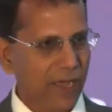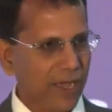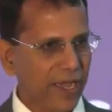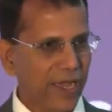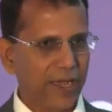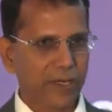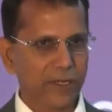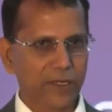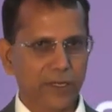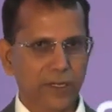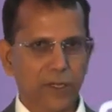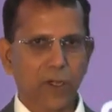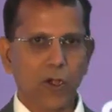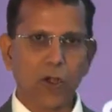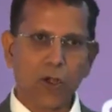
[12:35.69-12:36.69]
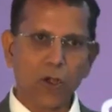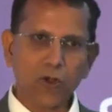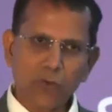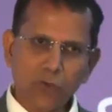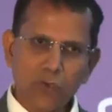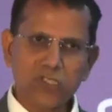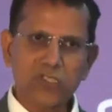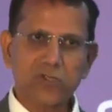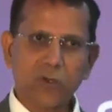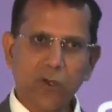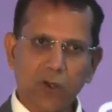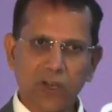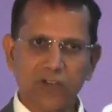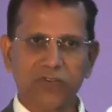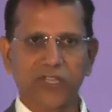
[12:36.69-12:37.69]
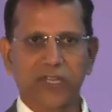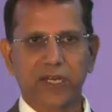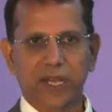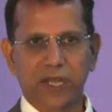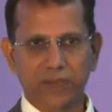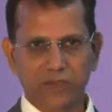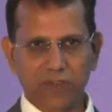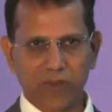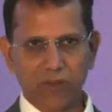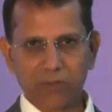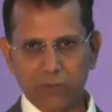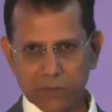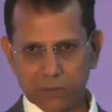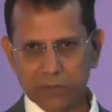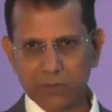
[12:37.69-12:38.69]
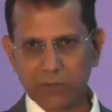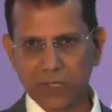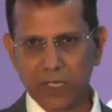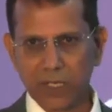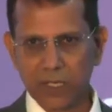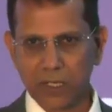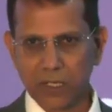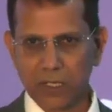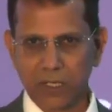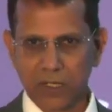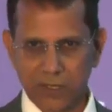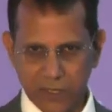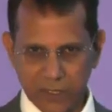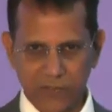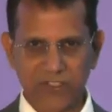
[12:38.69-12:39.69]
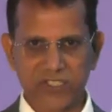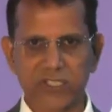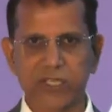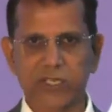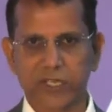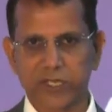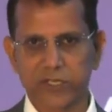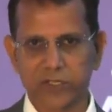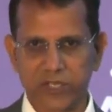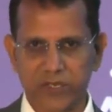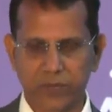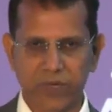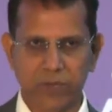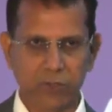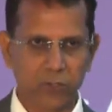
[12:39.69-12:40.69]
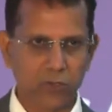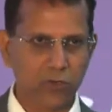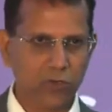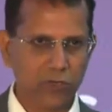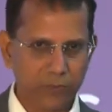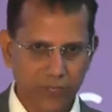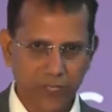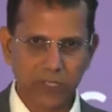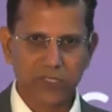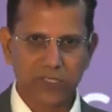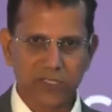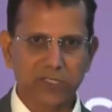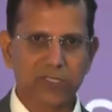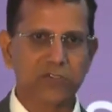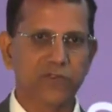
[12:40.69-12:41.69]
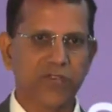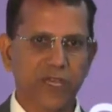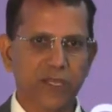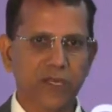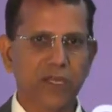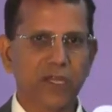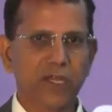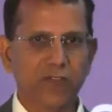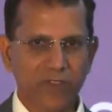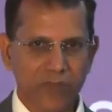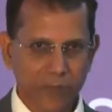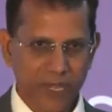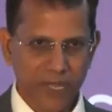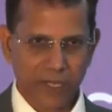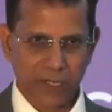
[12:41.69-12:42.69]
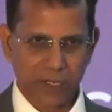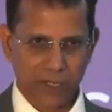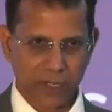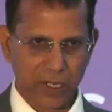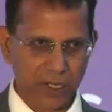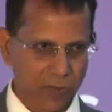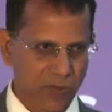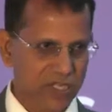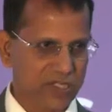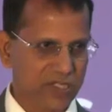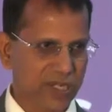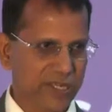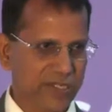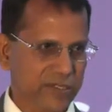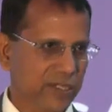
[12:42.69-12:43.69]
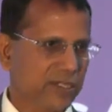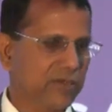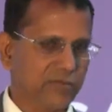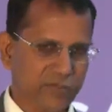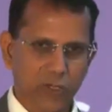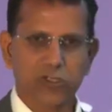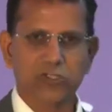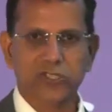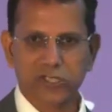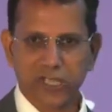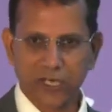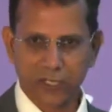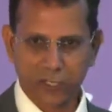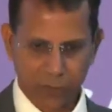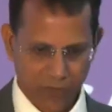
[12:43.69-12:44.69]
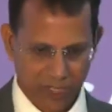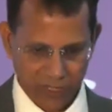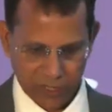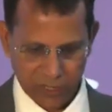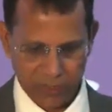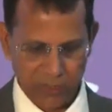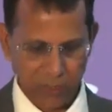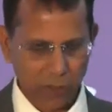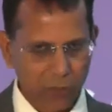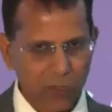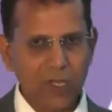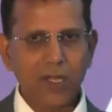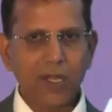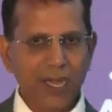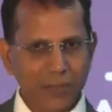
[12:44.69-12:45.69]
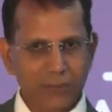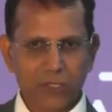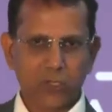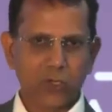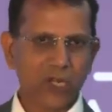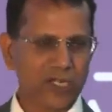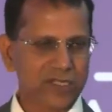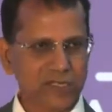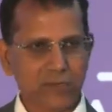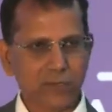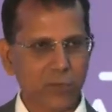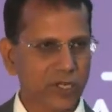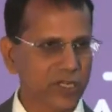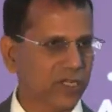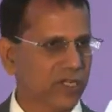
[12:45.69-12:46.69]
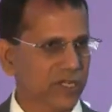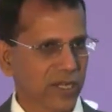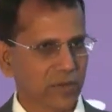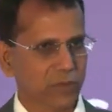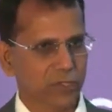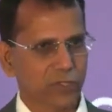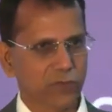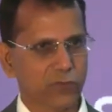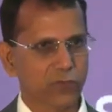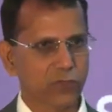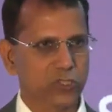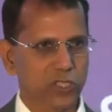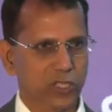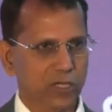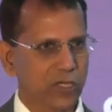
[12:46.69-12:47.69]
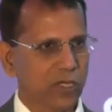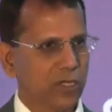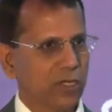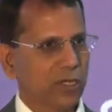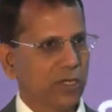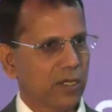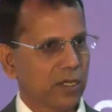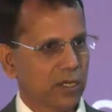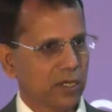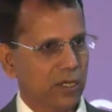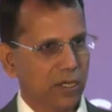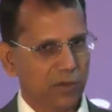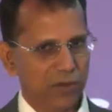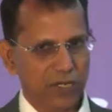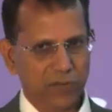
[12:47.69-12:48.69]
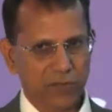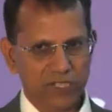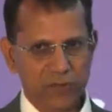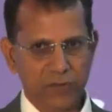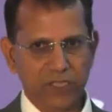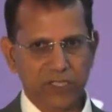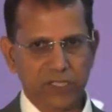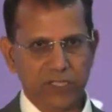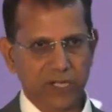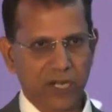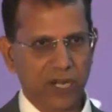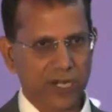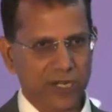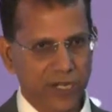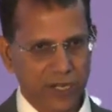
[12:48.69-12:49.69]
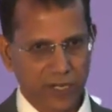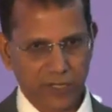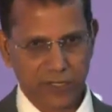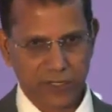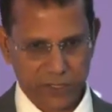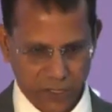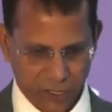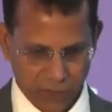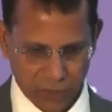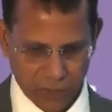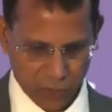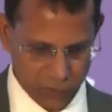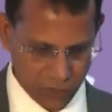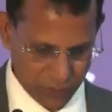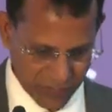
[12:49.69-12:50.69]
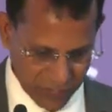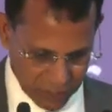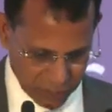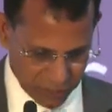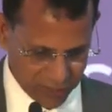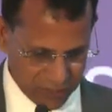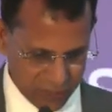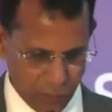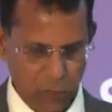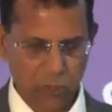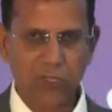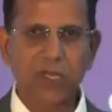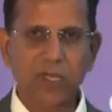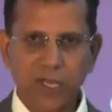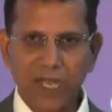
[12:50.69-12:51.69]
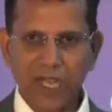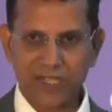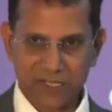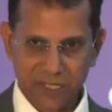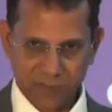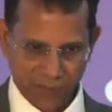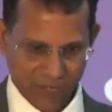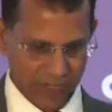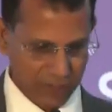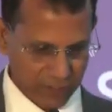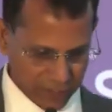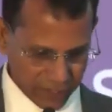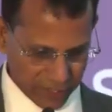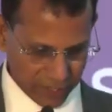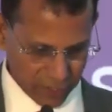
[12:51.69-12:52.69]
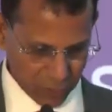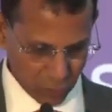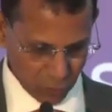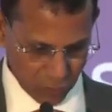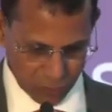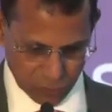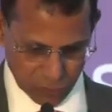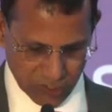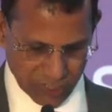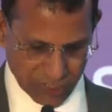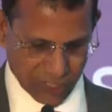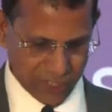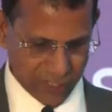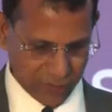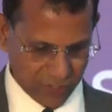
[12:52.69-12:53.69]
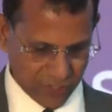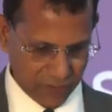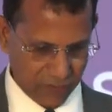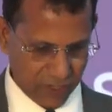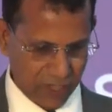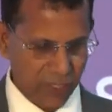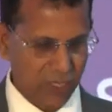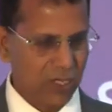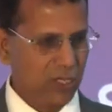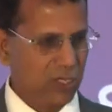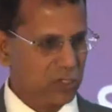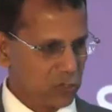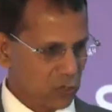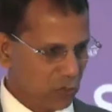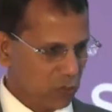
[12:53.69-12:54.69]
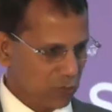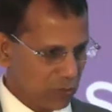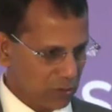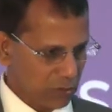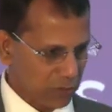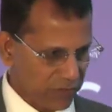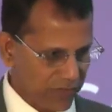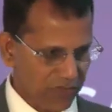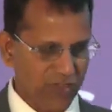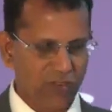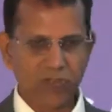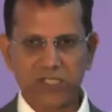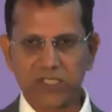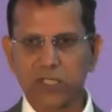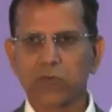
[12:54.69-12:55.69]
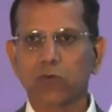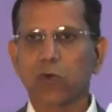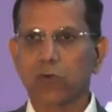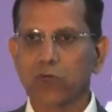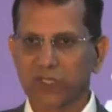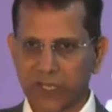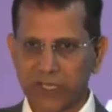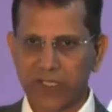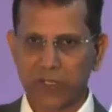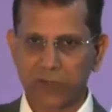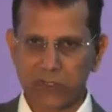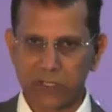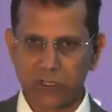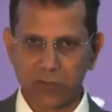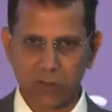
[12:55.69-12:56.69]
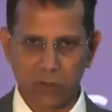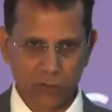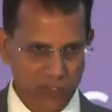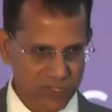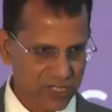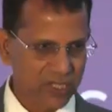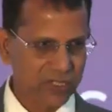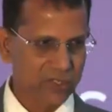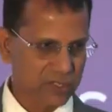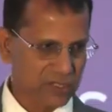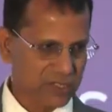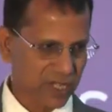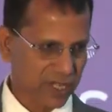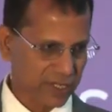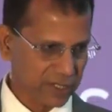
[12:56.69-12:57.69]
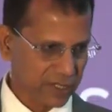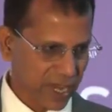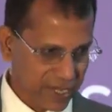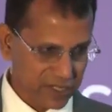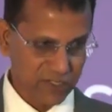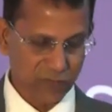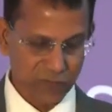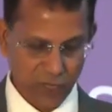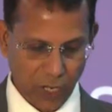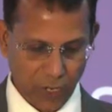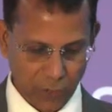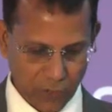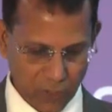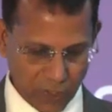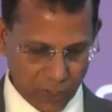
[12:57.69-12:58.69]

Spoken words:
And almost all of that comes from the facility in Sri Perumbudur, because this is where we make advanced glazing. We also started 20 years ago. I'm sure at some point in time in the future, our investments in Jagadia and Rajasthan will also begin to export as and when they grow up to that kind of a level. So we have invested over 3,000 crores in this site as of now.